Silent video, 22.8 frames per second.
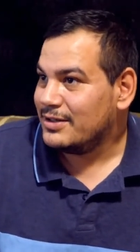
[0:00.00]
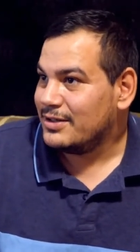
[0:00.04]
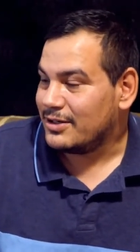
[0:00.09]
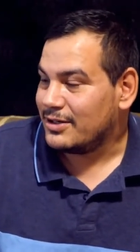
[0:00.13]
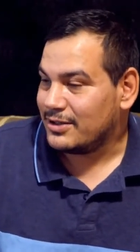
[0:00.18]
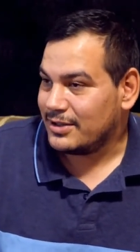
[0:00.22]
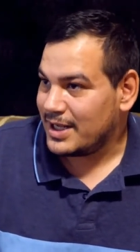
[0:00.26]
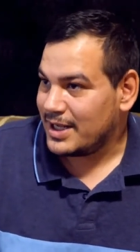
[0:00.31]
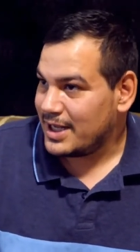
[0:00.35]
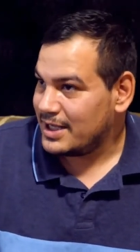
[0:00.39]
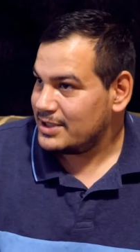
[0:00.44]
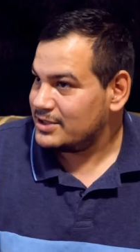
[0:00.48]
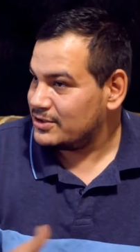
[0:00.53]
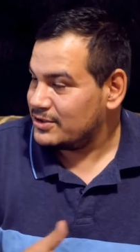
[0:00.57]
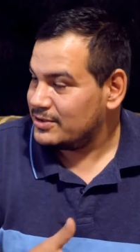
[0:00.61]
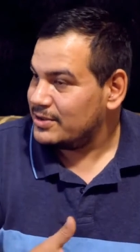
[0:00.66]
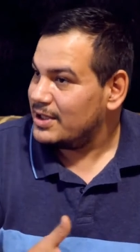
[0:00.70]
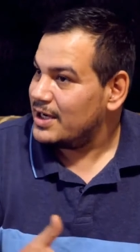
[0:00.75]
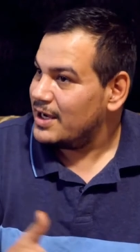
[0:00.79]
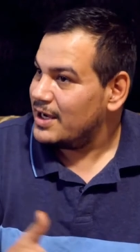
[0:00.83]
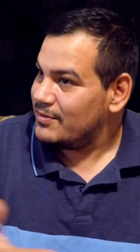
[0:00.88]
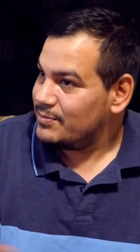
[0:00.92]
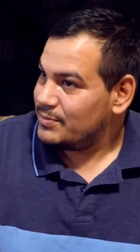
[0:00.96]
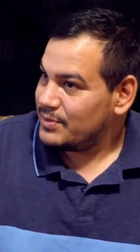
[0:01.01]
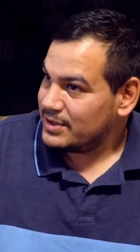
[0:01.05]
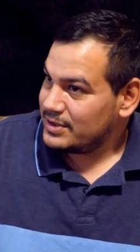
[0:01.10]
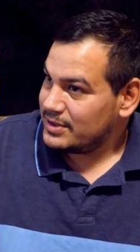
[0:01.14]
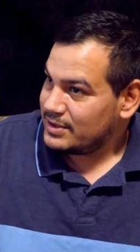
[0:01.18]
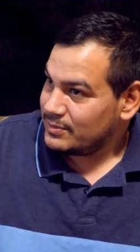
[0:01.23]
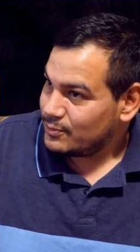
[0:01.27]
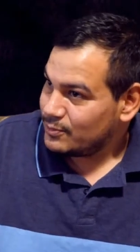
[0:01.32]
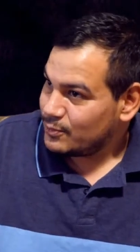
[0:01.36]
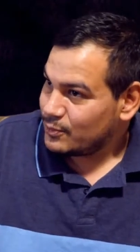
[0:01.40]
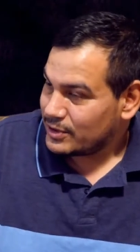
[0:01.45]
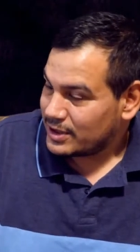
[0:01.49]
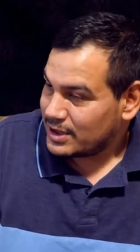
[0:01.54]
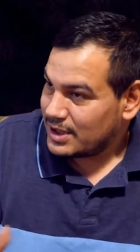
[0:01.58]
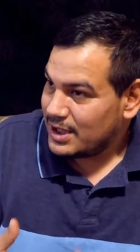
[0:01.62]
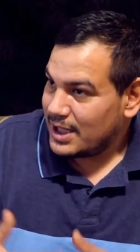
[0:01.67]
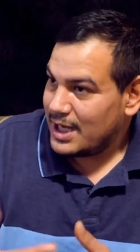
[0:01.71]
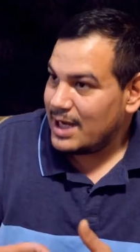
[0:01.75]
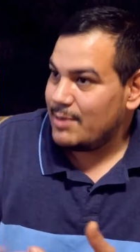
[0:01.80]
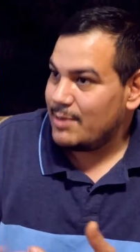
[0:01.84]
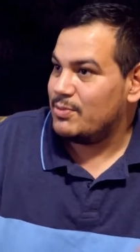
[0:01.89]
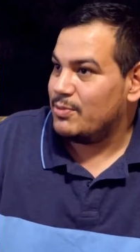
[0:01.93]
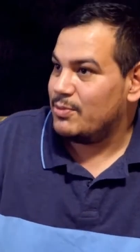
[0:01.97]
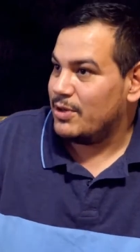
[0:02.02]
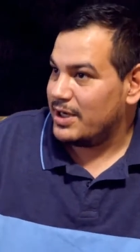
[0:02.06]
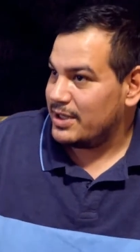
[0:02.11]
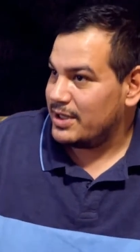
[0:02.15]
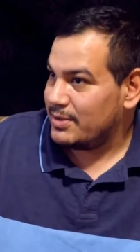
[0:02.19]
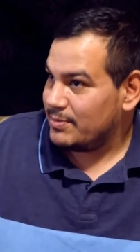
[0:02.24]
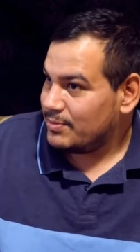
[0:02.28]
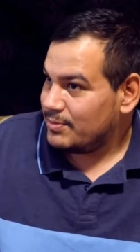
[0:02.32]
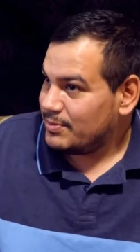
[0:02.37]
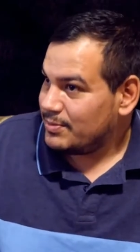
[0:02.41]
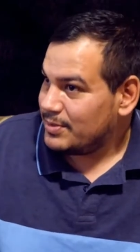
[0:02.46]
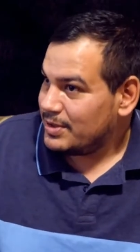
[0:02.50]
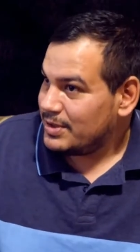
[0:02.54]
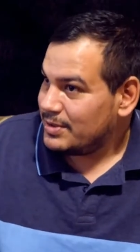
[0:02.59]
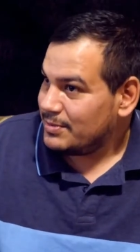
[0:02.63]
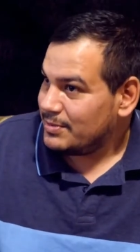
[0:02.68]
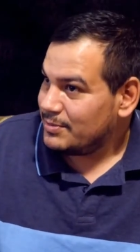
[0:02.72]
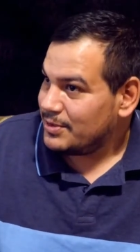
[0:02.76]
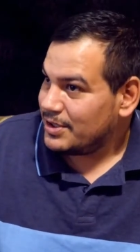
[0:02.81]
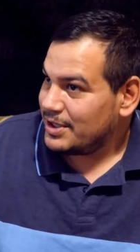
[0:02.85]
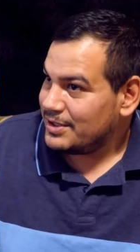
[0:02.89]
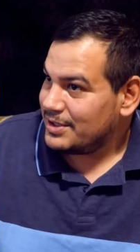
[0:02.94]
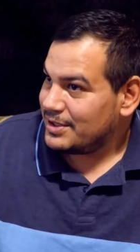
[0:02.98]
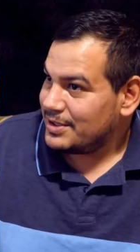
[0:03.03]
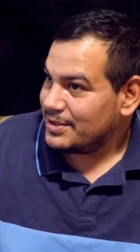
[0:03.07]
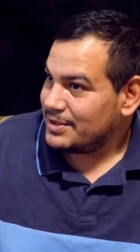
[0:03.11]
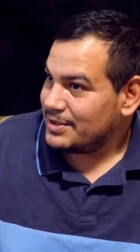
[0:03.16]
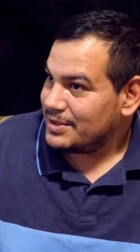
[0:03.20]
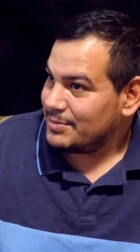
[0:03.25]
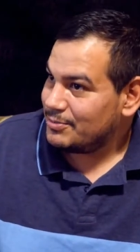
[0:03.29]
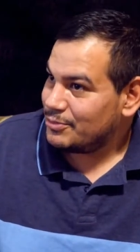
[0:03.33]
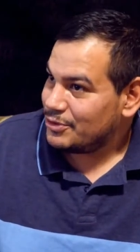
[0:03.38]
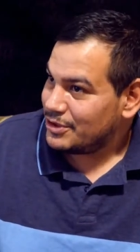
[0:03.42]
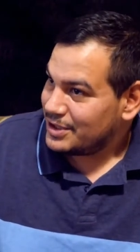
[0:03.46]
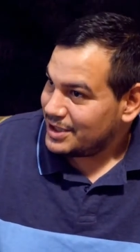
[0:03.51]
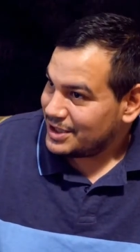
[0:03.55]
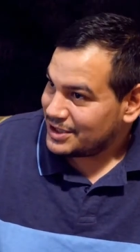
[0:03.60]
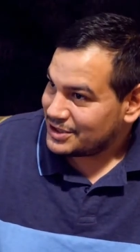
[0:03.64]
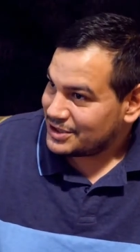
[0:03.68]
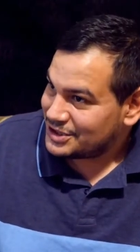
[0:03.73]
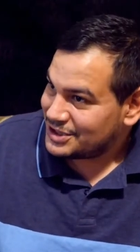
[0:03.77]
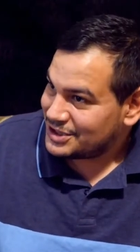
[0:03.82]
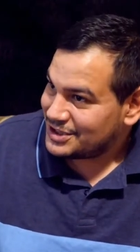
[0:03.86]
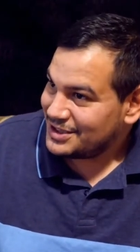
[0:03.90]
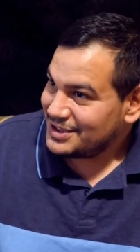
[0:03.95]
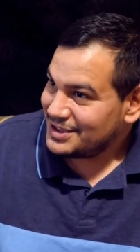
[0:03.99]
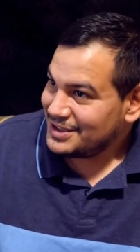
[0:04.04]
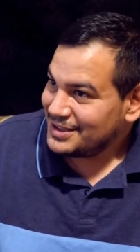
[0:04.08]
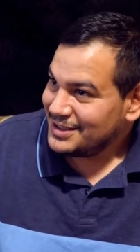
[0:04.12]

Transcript: Our lands are, have been, were claimed by, by the, the British